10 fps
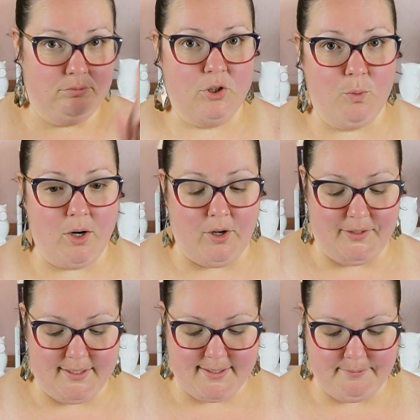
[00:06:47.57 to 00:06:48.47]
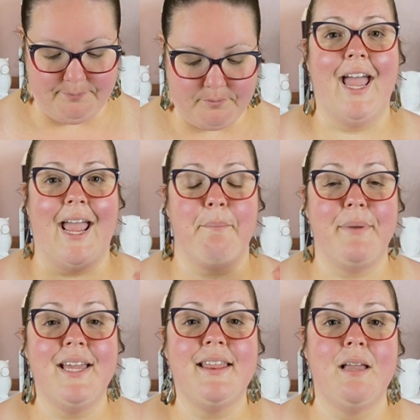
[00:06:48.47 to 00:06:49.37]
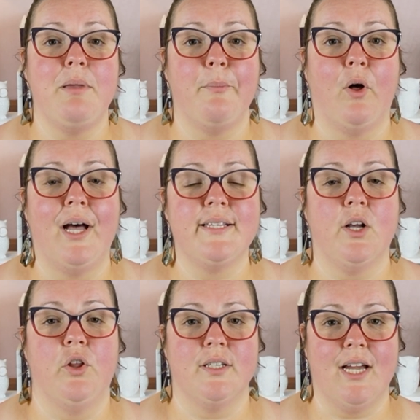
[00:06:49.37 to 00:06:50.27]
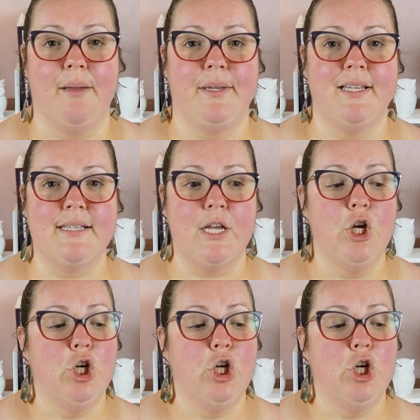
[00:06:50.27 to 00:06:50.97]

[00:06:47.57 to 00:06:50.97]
to work on this. A big thing people ask all the time is